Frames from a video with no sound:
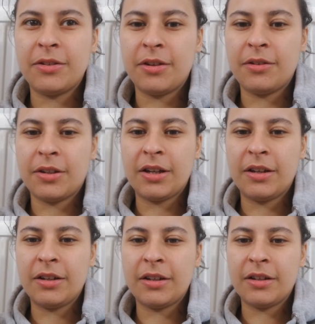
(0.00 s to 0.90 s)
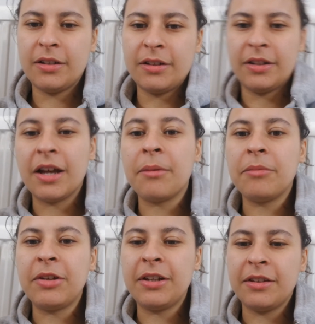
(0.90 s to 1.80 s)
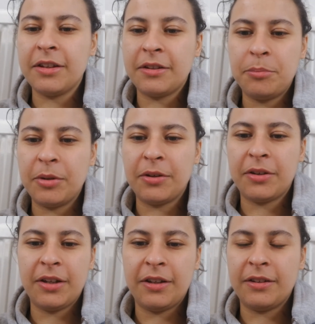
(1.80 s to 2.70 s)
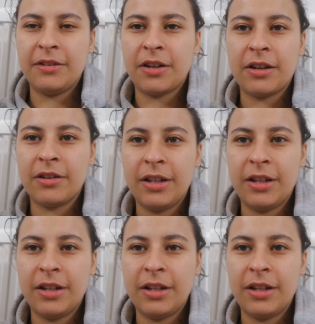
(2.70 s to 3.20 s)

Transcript: So, like, now I'm reading this book and it di-